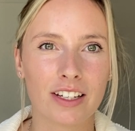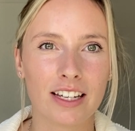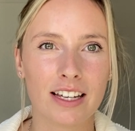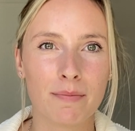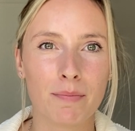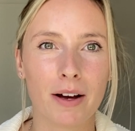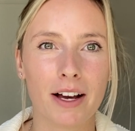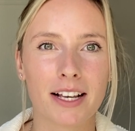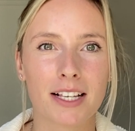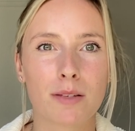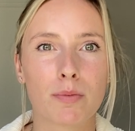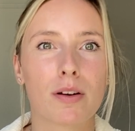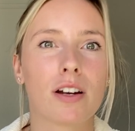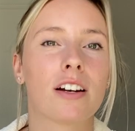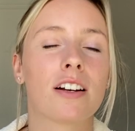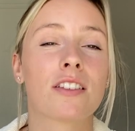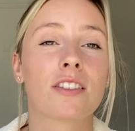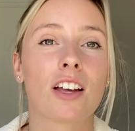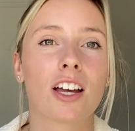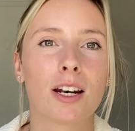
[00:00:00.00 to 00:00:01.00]
my
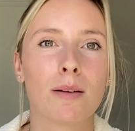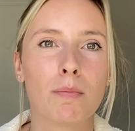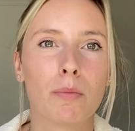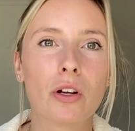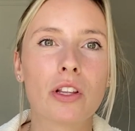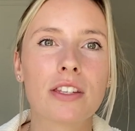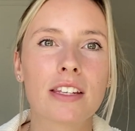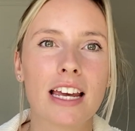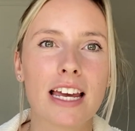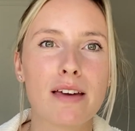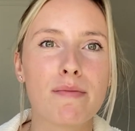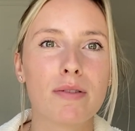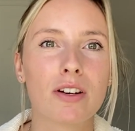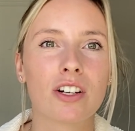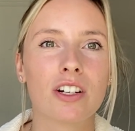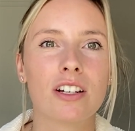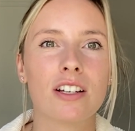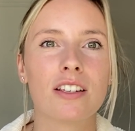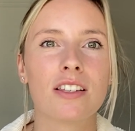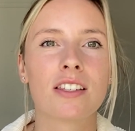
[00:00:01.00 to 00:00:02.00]
experience on a Monday
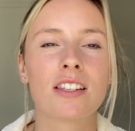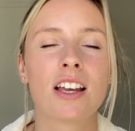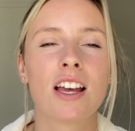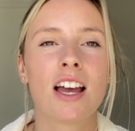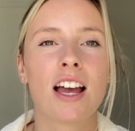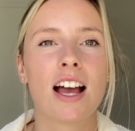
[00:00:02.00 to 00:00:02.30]
because